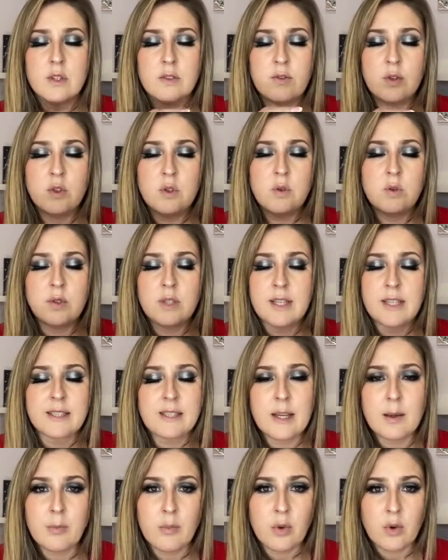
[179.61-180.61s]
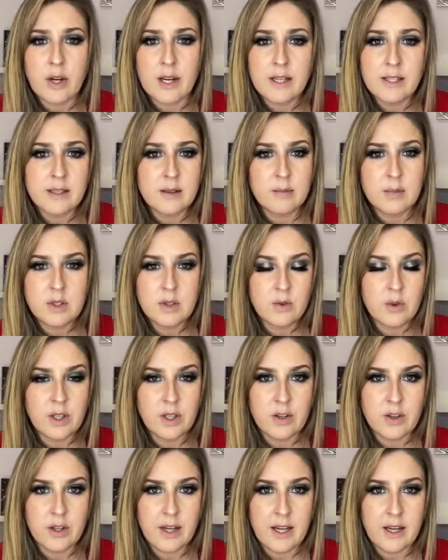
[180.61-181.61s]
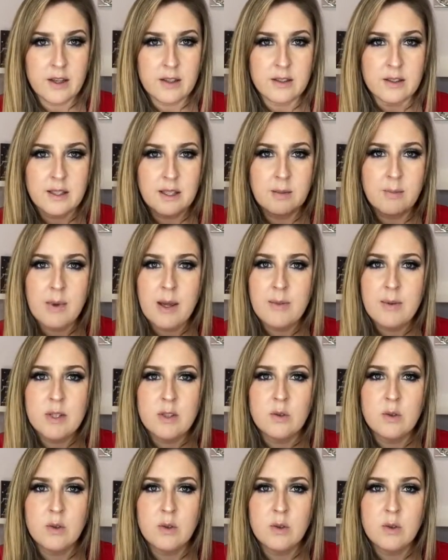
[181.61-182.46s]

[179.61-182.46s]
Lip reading: do like take breaks in between your nails, like maybe do a